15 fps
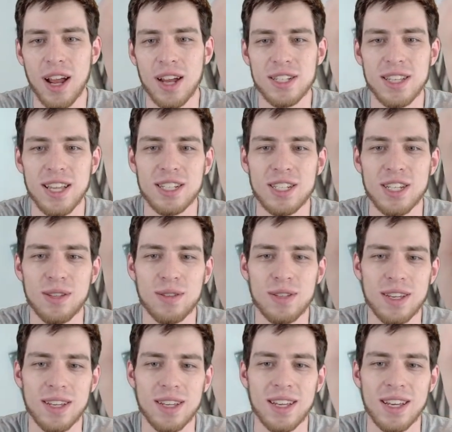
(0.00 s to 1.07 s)
like to use
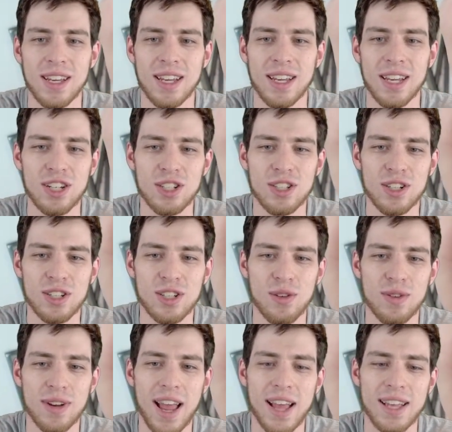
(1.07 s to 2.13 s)
it. It just looks so
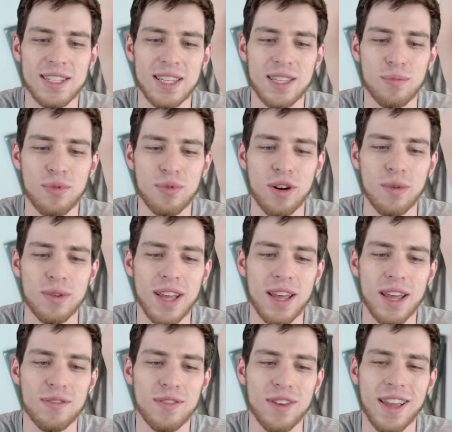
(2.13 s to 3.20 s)
nasty. The printer was out
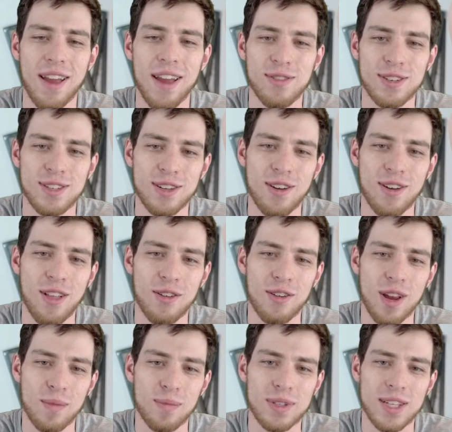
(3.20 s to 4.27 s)
of like every single color
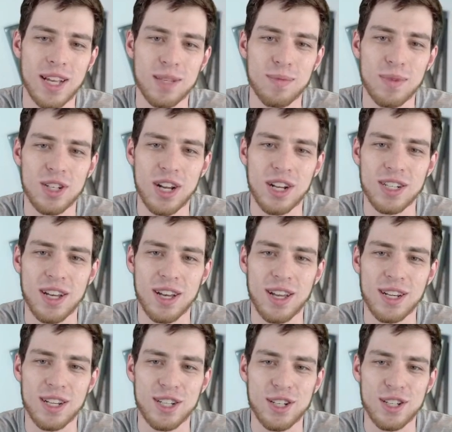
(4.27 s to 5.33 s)
ink besides magenta, and
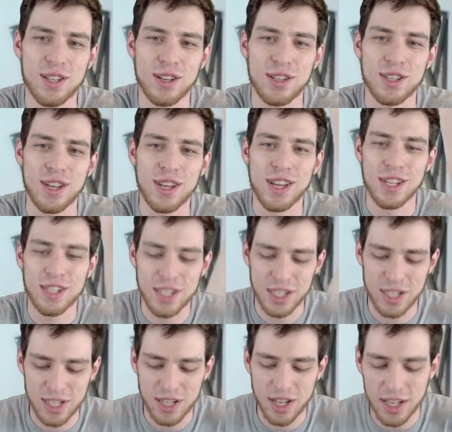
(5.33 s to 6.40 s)
it just looks
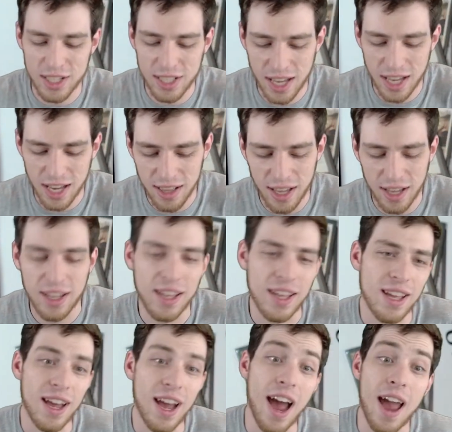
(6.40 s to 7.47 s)
disgusting. Like,
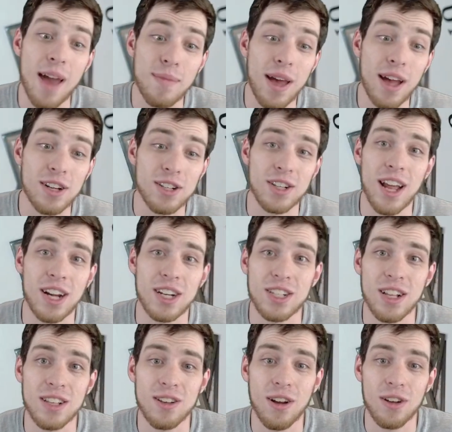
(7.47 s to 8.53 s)
I imagine
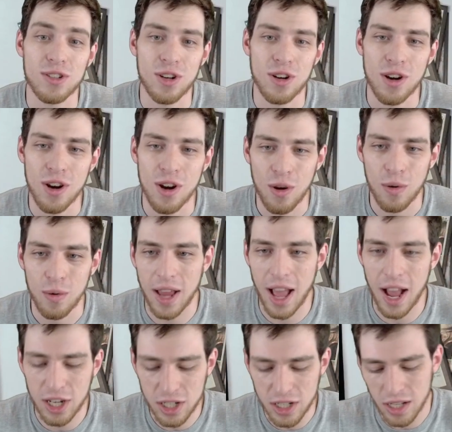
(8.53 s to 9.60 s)
Ashnod's Altar would
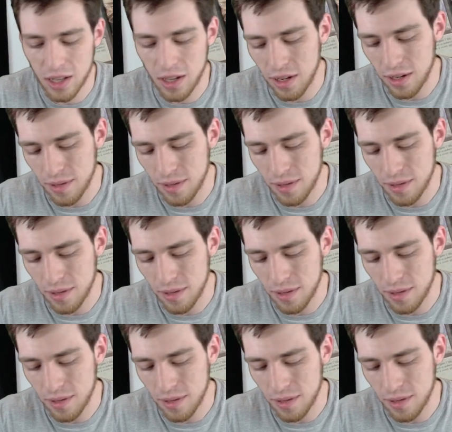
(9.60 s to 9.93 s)
actually look.